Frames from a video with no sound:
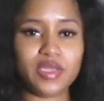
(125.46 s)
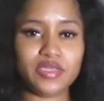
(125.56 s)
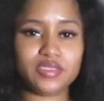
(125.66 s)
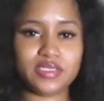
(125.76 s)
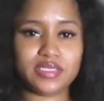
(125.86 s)
and
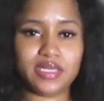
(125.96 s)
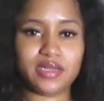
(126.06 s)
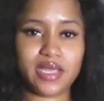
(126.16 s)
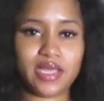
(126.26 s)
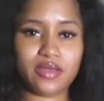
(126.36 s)
you can see
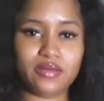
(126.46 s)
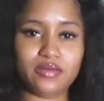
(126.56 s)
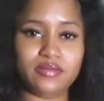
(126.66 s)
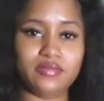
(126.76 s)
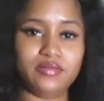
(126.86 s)
it like
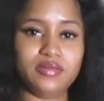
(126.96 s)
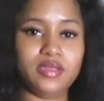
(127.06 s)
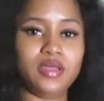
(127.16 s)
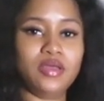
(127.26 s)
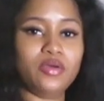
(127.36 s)

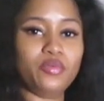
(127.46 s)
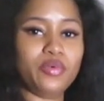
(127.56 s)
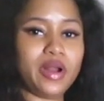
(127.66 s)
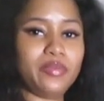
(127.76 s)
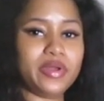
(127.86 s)

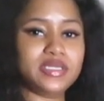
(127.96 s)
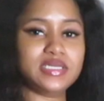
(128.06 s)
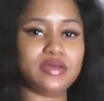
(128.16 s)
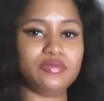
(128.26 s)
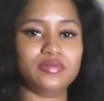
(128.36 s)
when I bring it
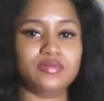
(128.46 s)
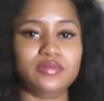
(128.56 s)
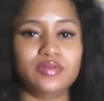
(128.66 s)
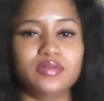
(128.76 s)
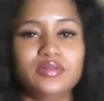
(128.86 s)
down
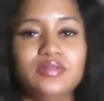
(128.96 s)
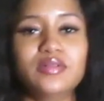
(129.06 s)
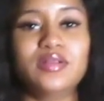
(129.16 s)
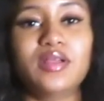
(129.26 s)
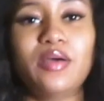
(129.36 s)
mm,
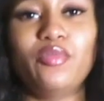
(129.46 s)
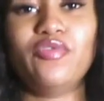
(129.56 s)
I